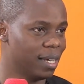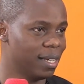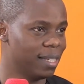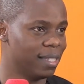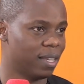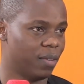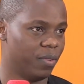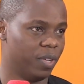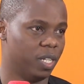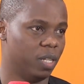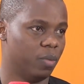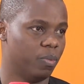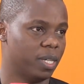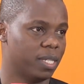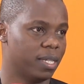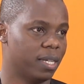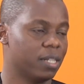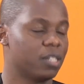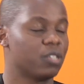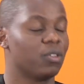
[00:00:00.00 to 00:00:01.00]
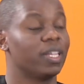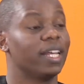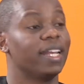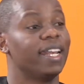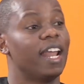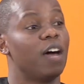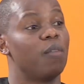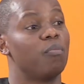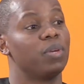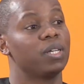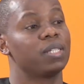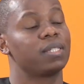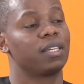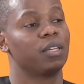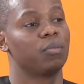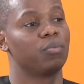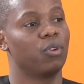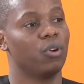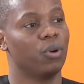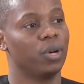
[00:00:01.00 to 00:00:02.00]
70%. So the numbers
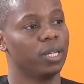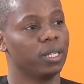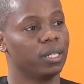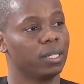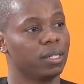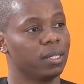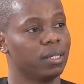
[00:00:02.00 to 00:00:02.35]
keep going